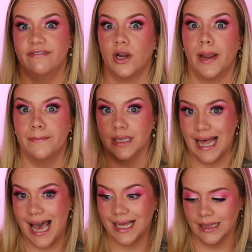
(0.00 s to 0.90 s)
very
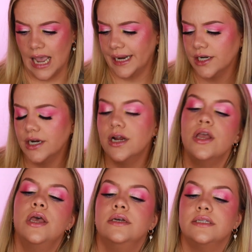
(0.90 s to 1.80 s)
black liner.
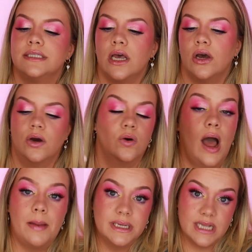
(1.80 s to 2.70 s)
So
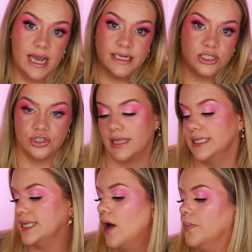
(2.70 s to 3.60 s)
I'm excited to try
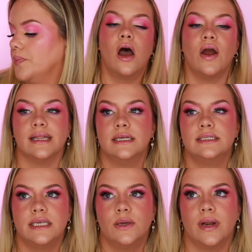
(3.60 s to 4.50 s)
this out. All right, let's
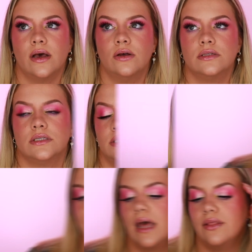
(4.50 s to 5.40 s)
see what else. So
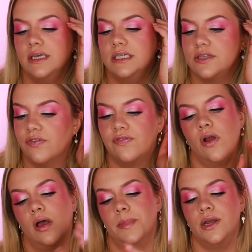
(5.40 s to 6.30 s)
we got this
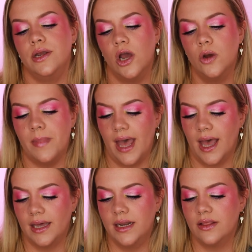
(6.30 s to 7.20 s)
from
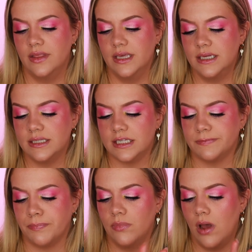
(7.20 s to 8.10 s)
Nomad. This
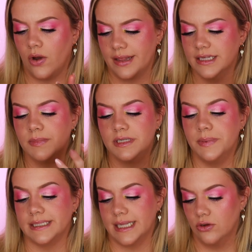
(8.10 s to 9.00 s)
is okay, this must
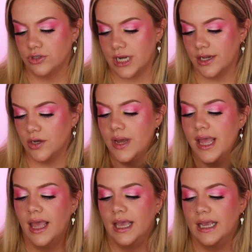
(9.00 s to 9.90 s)
be a single shadow.
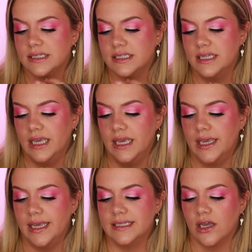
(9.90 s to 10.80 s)
It's
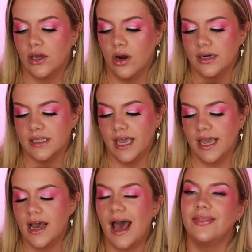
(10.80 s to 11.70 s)
the, is it
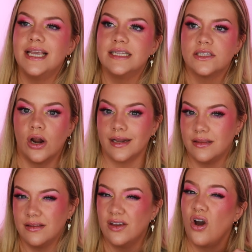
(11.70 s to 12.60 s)
Cartagena? I think
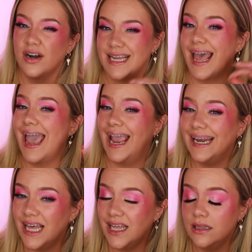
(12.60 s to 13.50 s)
it's
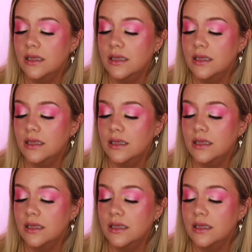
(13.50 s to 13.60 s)
Cartagena.